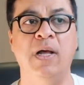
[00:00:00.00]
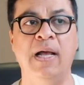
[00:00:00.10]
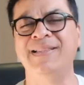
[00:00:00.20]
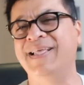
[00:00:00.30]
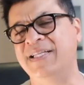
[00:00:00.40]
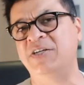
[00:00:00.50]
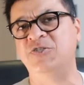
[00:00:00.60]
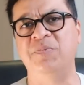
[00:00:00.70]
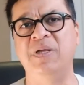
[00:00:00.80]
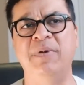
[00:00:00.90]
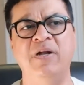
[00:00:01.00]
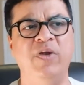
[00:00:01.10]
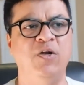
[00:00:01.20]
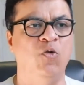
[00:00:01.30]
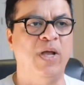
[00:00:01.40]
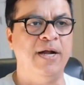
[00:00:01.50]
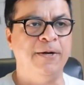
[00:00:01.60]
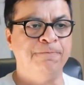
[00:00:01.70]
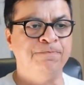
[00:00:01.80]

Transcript: I think that should be a better way to look at it.